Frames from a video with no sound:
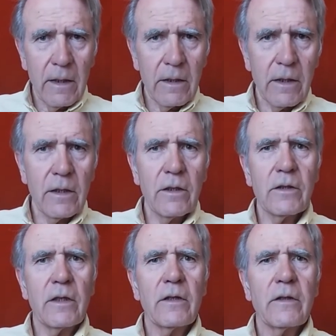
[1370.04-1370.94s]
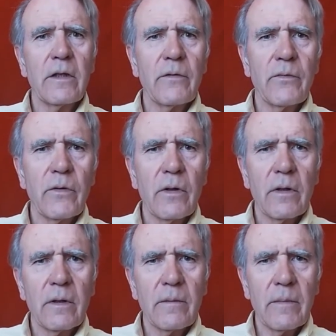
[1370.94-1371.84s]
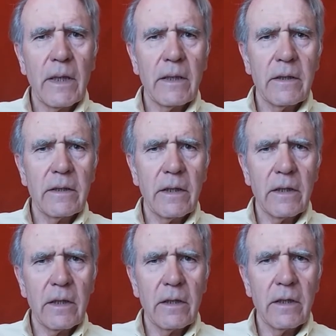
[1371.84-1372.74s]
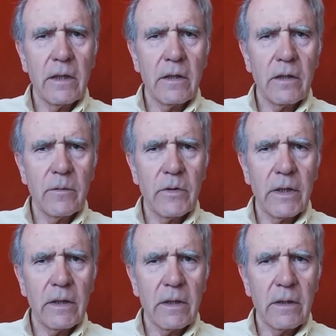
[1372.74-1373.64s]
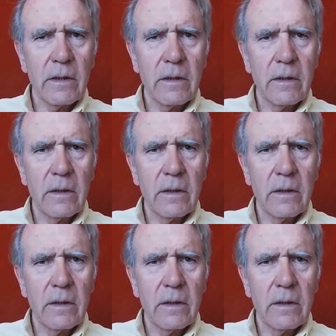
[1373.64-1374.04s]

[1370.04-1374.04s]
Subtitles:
Intelligence, therefore, by seeking its subject,